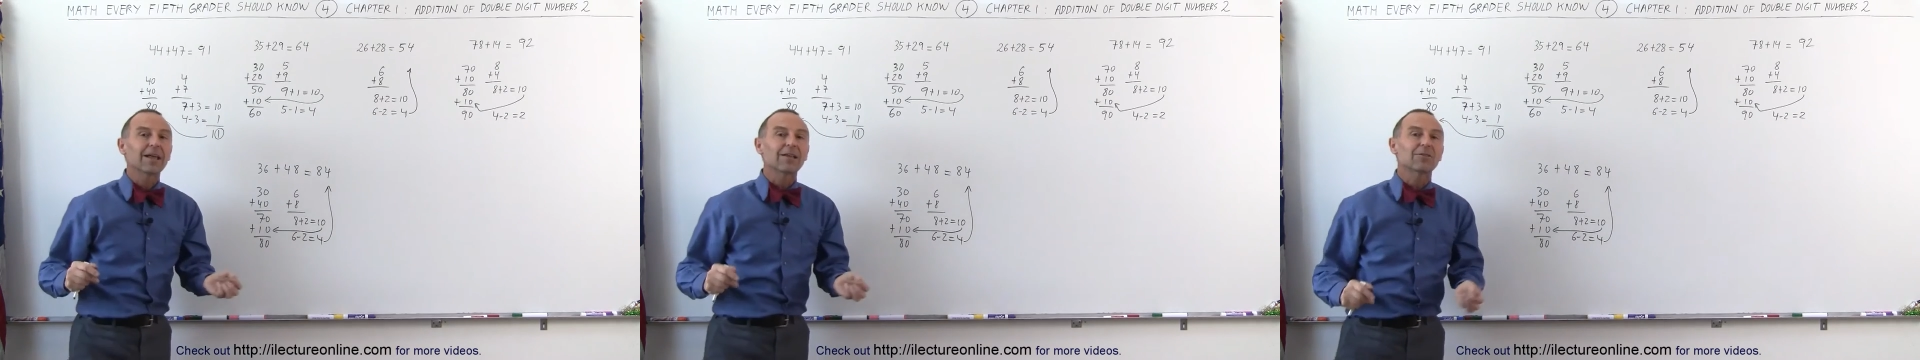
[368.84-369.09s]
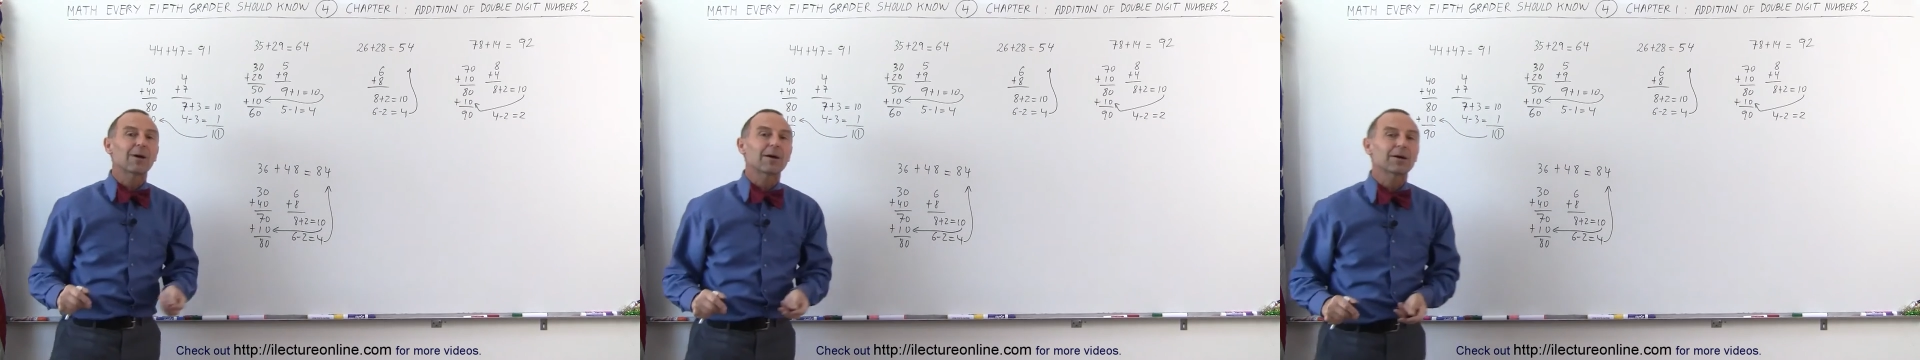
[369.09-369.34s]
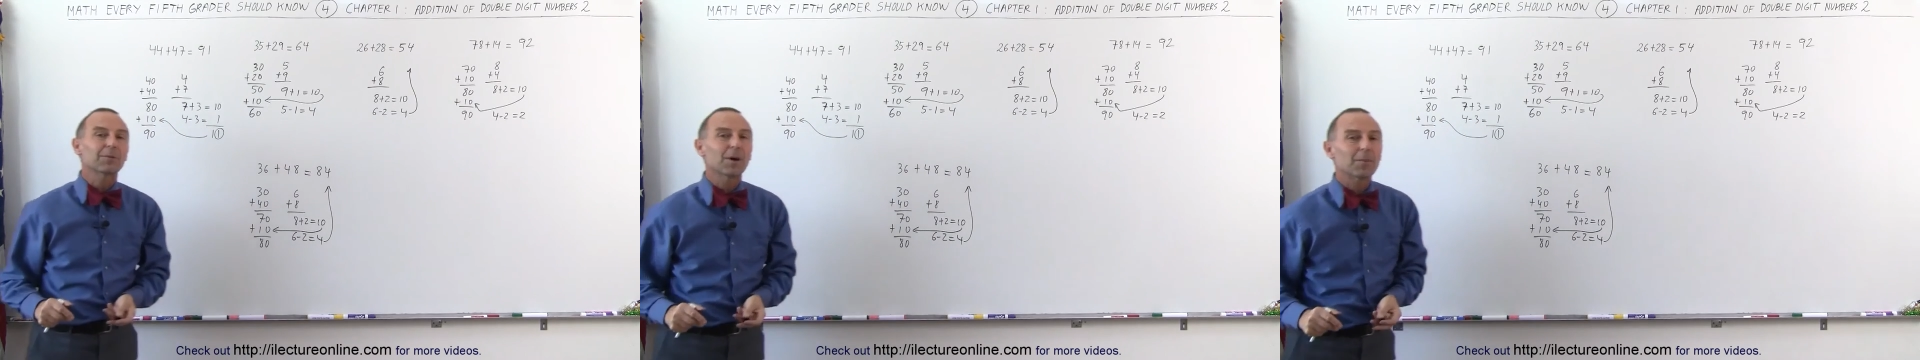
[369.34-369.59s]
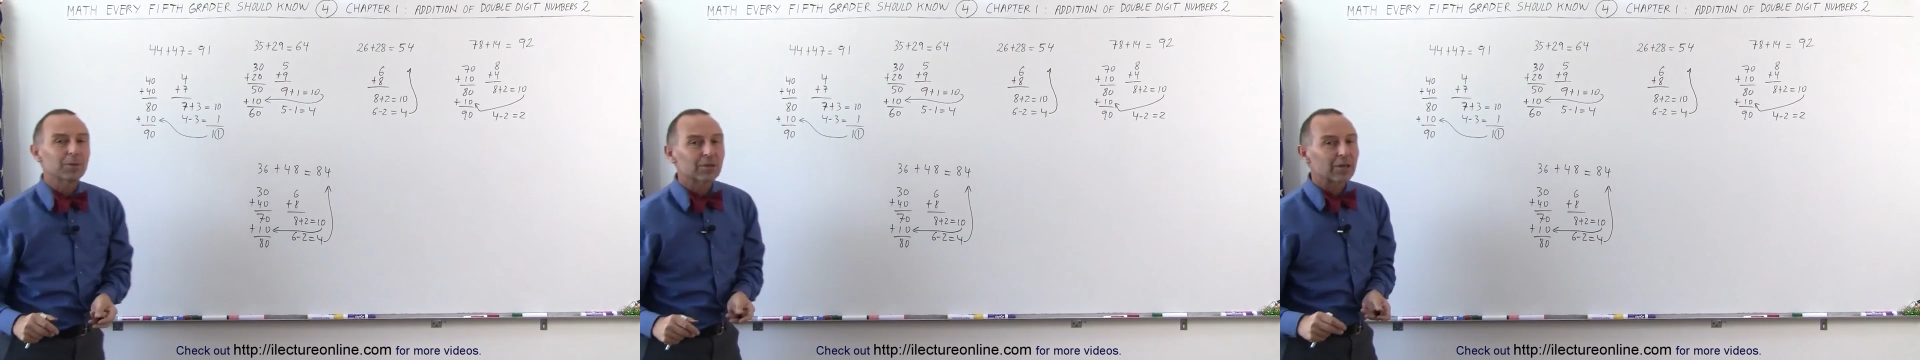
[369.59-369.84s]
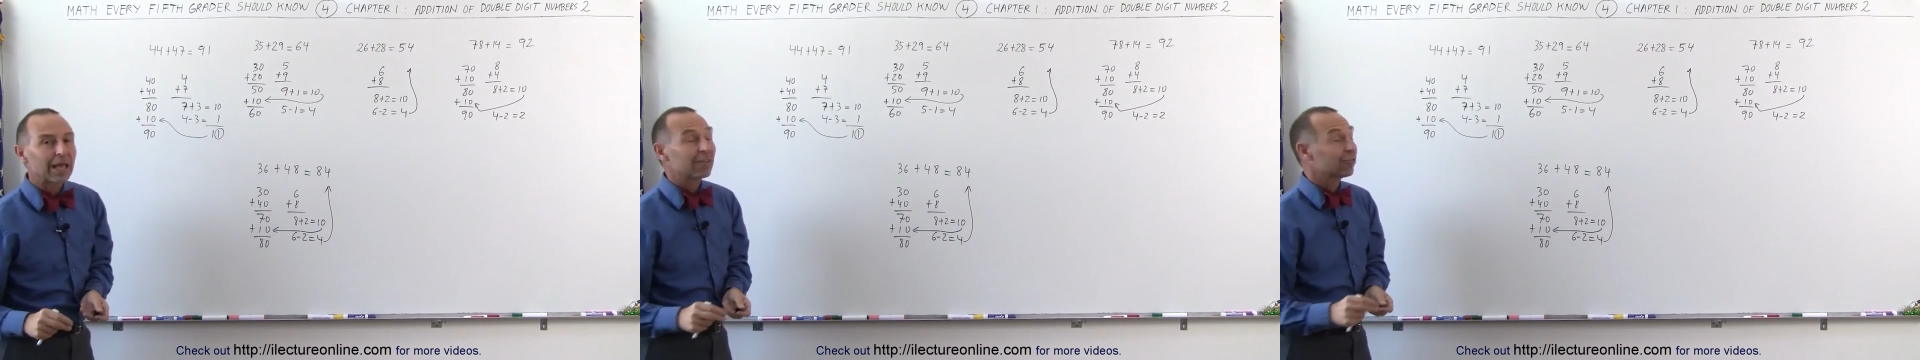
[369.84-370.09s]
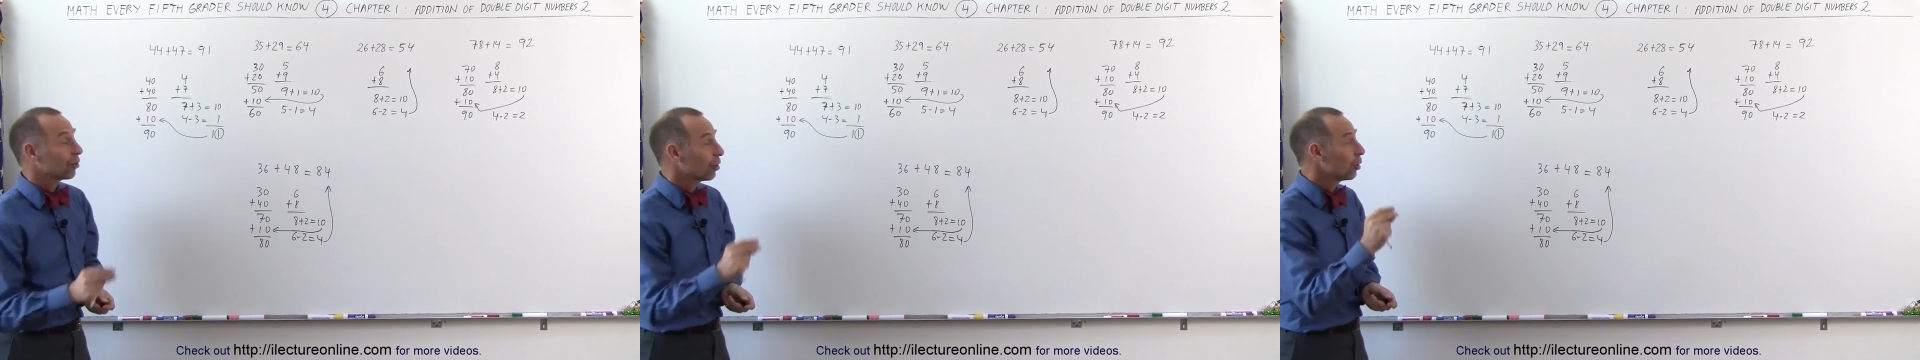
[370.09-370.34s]
and that's how I come up with the
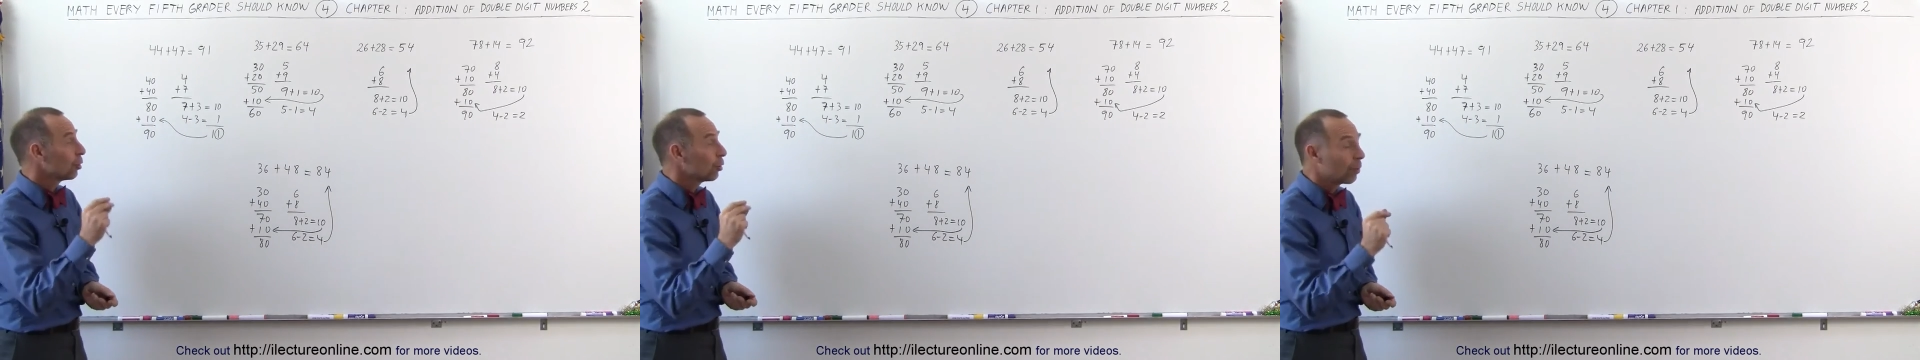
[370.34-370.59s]
answer